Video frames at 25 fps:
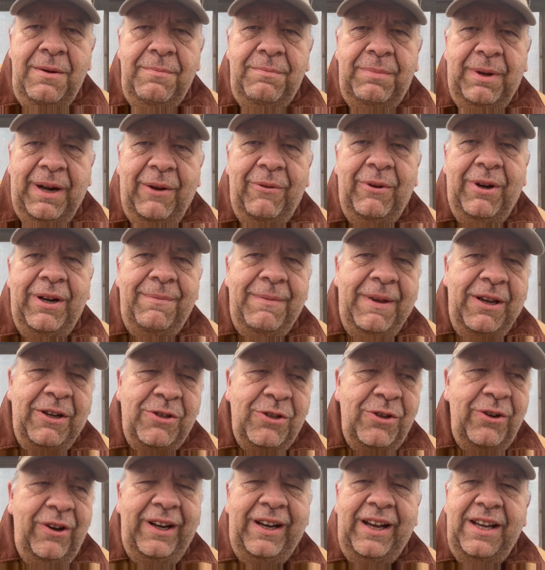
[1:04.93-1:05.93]
But I want to make
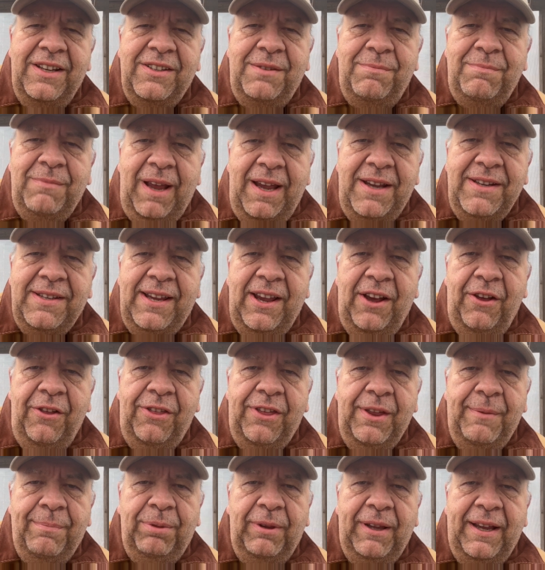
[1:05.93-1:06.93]
sure I got some nice,
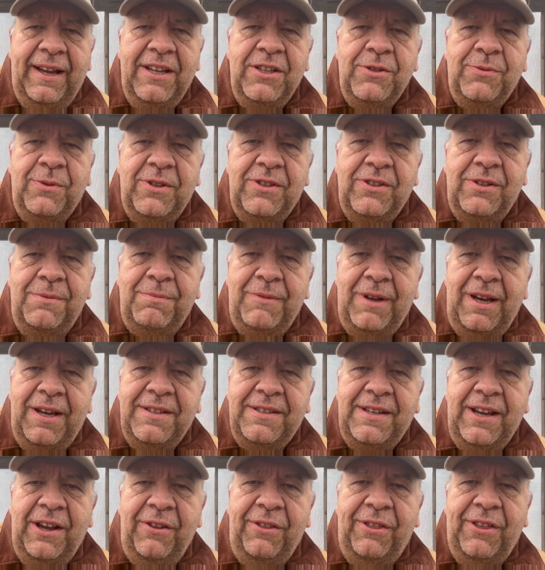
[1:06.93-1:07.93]
healthy plants with some
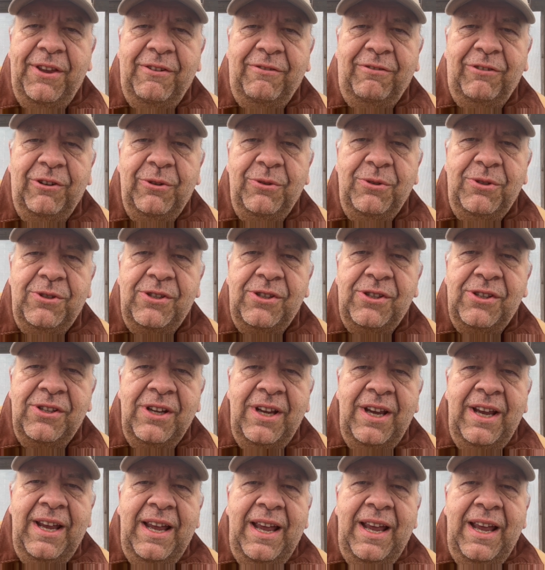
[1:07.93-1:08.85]
nice, healthy roots,